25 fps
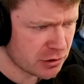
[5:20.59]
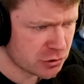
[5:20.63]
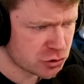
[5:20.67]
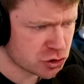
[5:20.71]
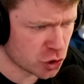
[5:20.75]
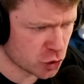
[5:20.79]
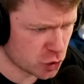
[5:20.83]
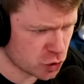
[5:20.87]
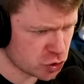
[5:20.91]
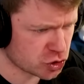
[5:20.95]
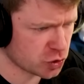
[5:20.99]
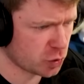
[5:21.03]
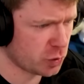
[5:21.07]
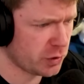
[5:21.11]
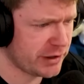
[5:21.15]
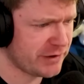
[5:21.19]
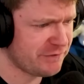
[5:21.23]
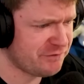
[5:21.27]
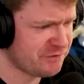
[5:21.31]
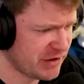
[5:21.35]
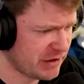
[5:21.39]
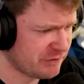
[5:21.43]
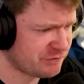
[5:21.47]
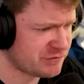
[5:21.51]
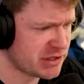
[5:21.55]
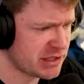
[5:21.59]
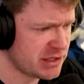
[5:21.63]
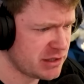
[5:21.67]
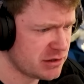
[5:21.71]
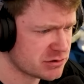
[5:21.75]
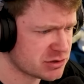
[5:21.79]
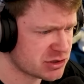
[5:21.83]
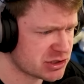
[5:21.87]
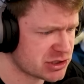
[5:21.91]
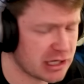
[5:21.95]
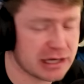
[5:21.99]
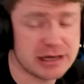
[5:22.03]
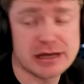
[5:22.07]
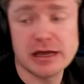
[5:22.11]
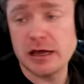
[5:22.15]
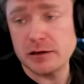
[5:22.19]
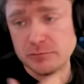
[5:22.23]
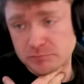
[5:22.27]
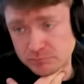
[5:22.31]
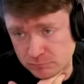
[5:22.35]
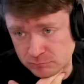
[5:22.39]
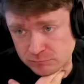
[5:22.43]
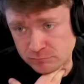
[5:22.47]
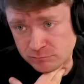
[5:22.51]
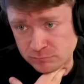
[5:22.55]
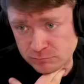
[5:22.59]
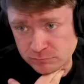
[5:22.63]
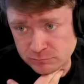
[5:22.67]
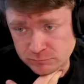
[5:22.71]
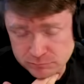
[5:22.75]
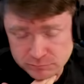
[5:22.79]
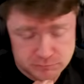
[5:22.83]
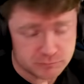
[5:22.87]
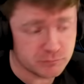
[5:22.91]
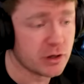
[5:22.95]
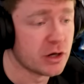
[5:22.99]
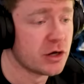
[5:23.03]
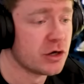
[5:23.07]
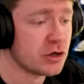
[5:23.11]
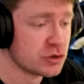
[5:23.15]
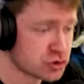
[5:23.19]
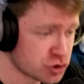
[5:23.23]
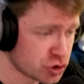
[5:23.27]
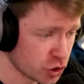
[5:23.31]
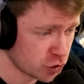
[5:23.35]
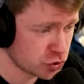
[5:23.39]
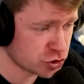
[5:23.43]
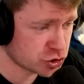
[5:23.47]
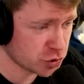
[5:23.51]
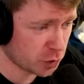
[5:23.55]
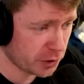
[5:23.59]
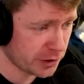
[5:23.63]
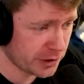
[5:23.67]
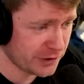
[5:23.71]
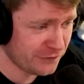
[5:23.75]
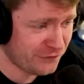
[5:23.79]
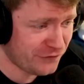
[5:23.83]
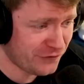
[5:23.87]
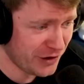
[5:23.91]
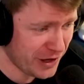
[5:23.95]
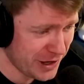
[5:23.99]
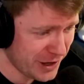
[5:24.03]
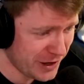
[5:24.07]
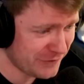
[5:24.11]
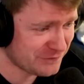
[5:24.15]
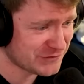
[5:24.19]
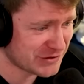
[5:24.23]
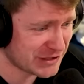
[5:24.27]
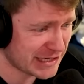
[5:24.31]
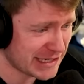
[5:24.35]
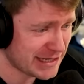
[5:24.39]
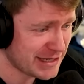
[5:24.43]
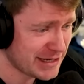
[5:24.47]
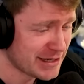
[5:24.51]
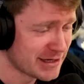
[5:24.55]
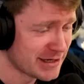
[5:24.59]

22050, 22050,